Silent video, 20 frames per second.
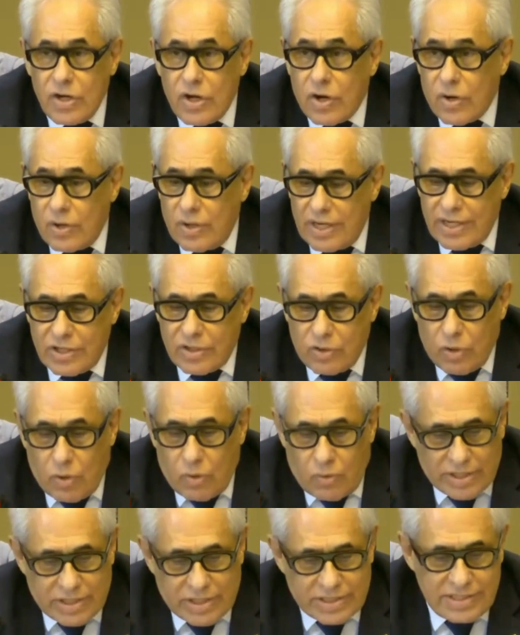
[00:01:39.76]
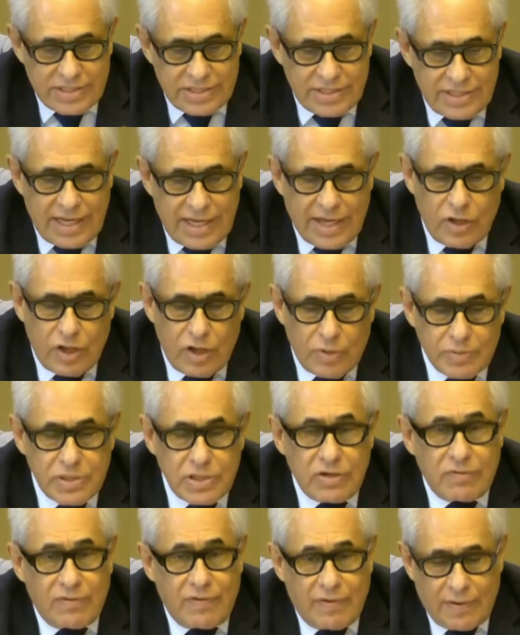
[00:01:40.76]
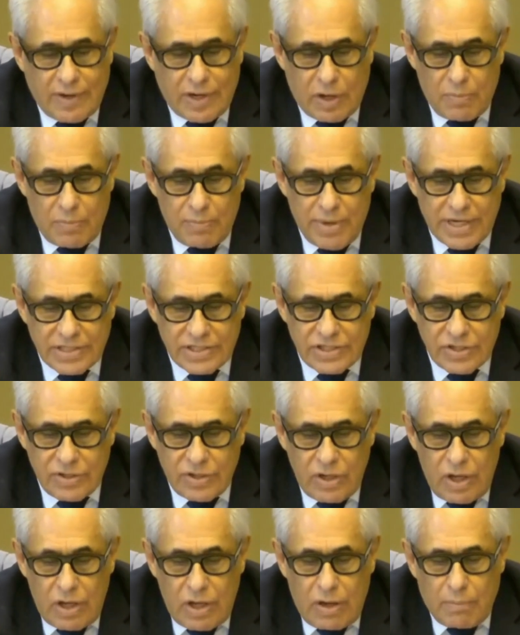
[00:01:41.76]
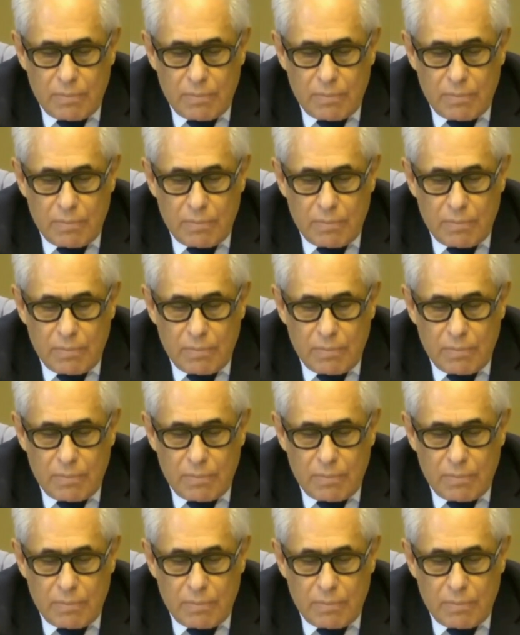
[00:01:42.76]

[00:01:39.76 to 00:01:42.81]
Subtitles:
not only towards the adoption of a convention,